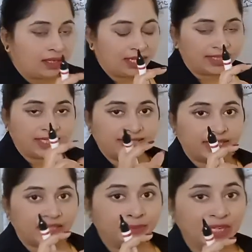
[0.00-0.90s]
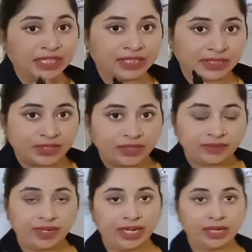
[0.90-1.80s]
As I said, the beats,
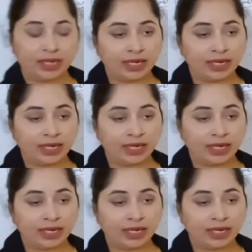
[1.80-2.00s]
right?